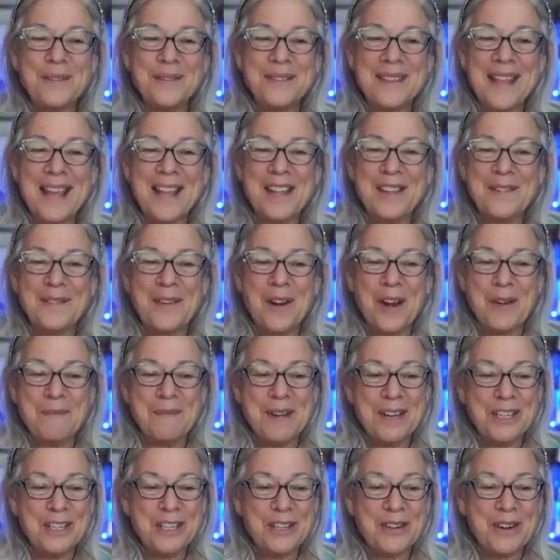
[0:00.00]
Thank you very
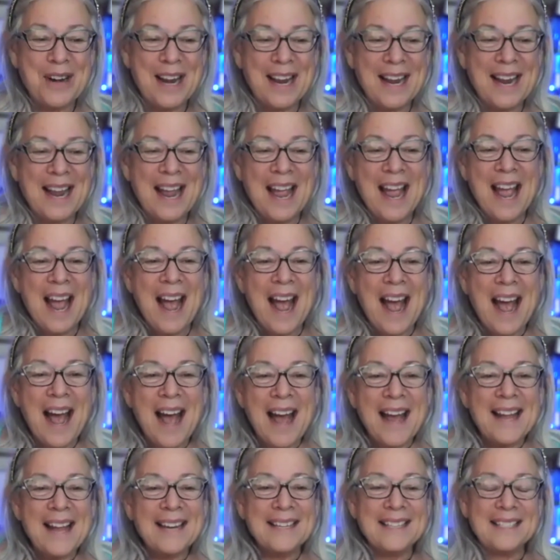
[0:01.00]
much, Greg.
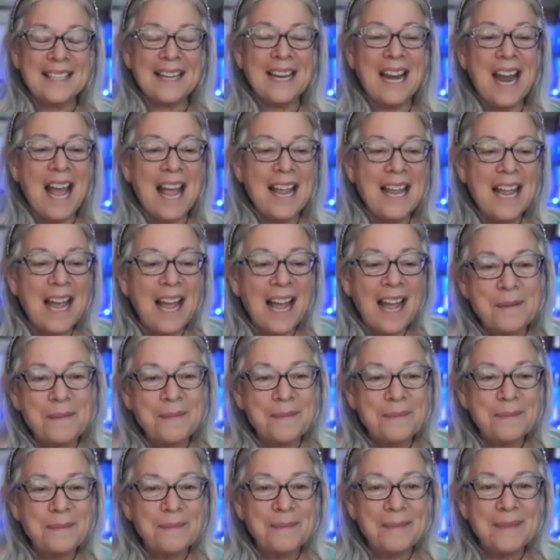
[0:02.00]
Taniah,
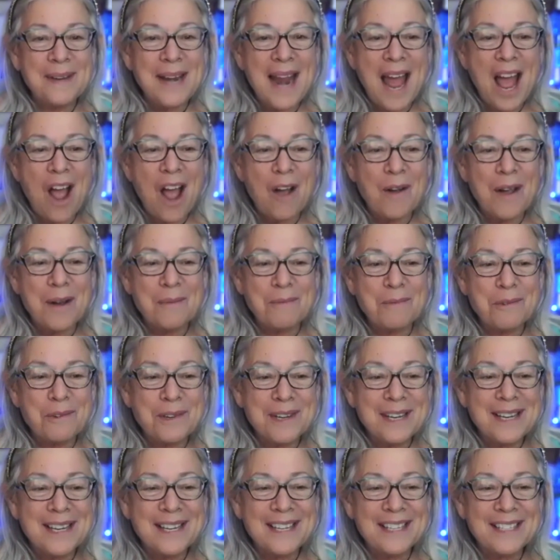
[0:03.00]
now I'm
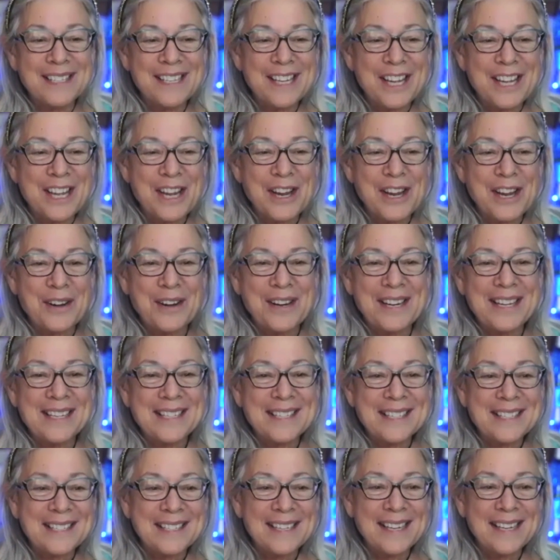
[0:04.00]
really
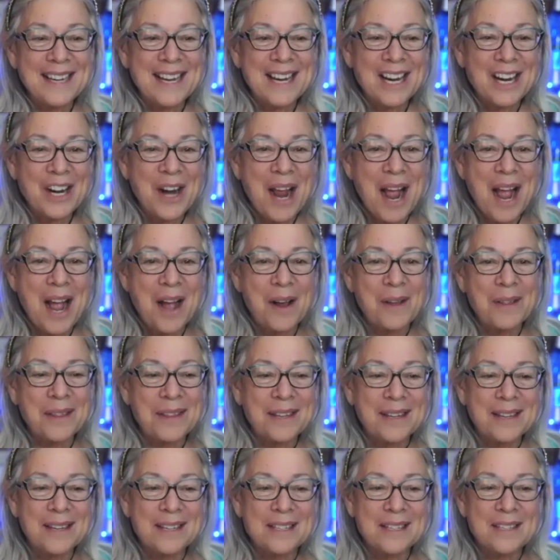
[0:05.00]
curious to hear how
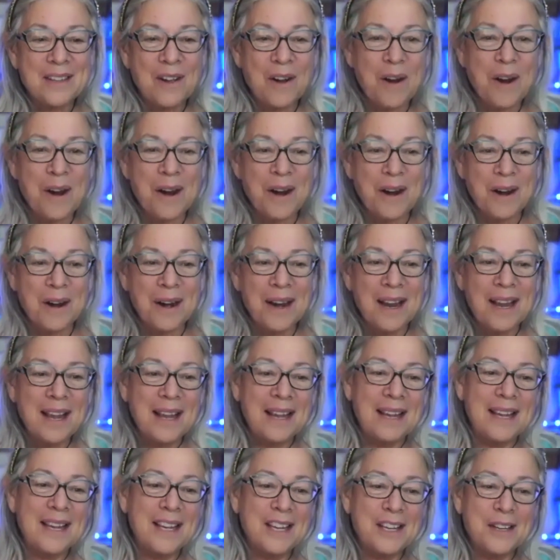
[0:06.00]
things are
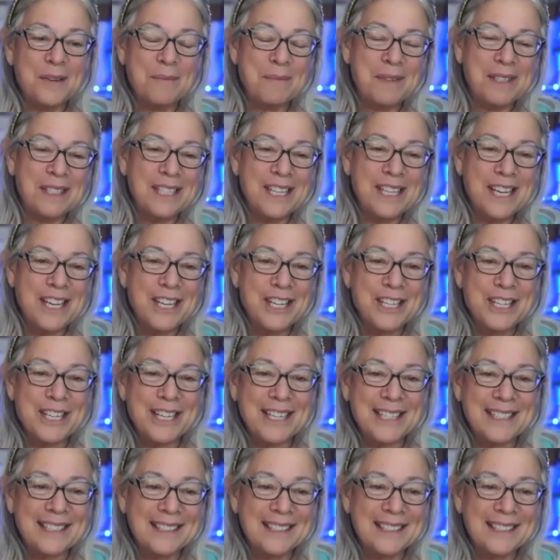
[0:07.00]
in Malaysia.